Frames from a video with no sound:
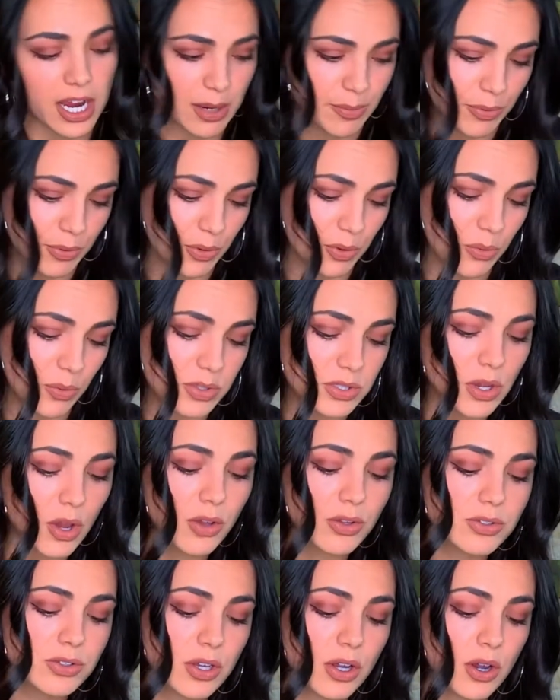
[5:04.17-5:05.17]
April was
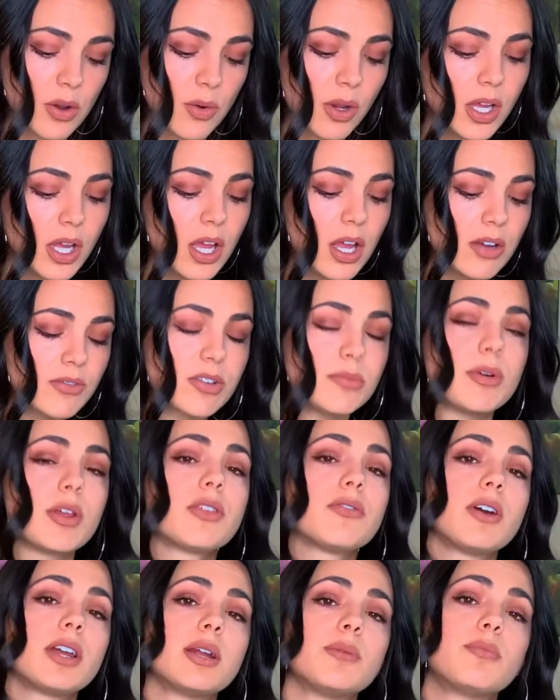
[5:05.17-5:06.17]
also from a
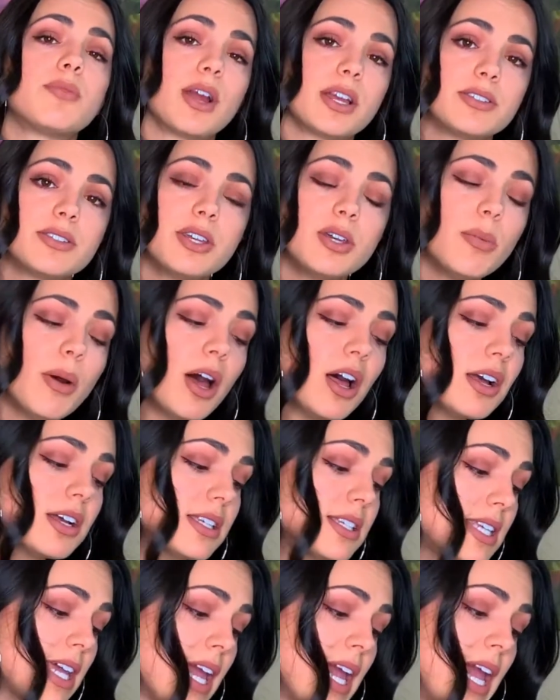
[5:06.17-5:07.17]
ThredUp rescue
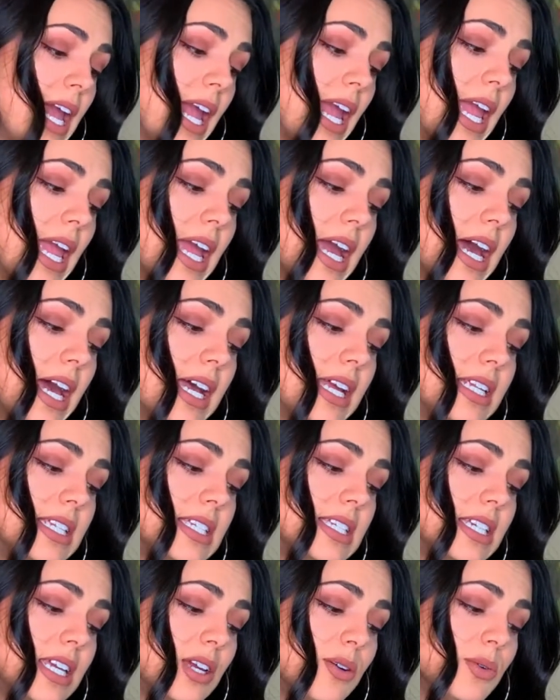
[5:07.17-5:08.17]
box,
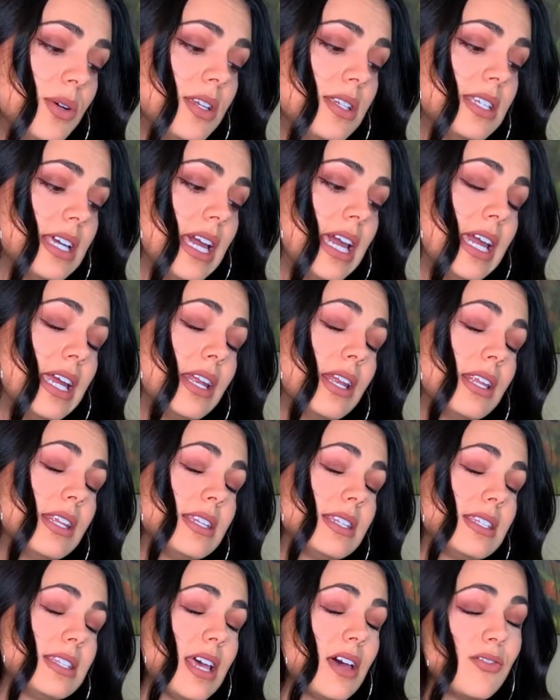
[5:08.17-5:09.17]
and it was a
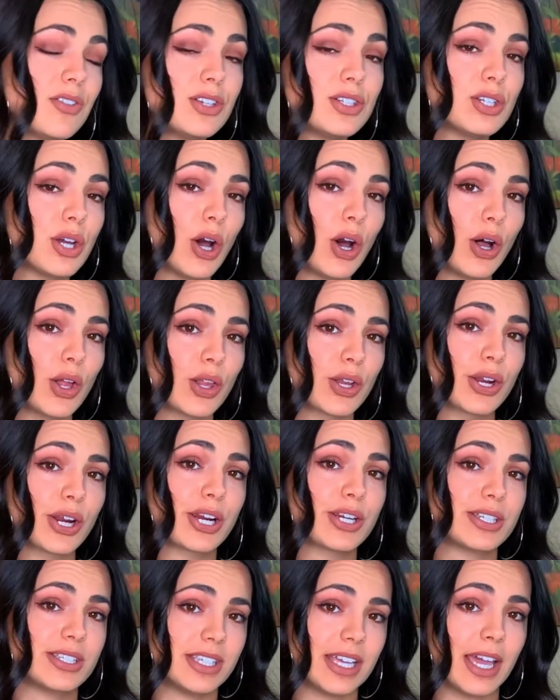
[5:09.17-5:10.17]

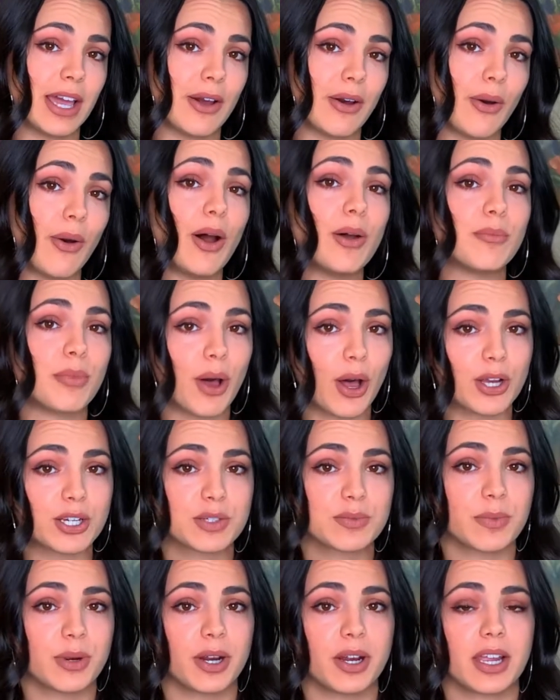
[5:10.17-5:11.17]
$7 sale on
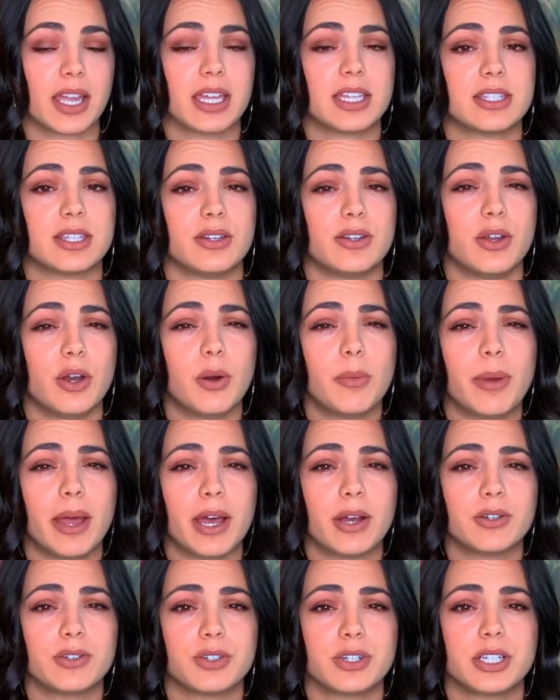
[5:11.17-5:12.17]
Poshmark. It's a no
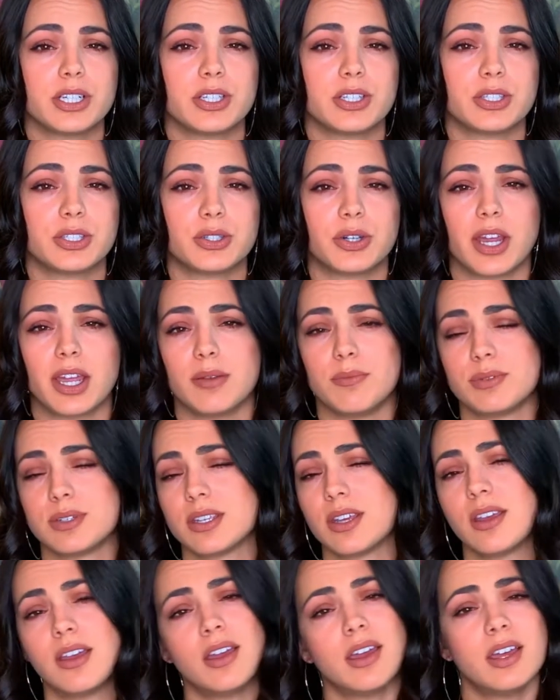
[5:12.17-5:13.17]
boundaries striped
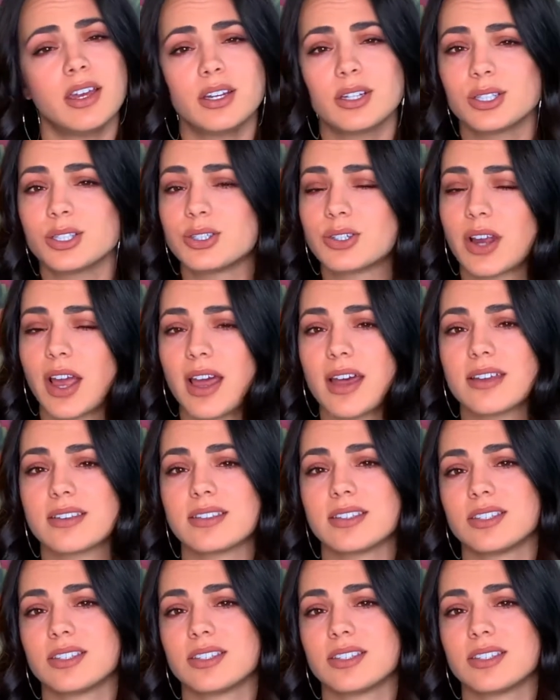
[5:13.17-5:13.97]
dress.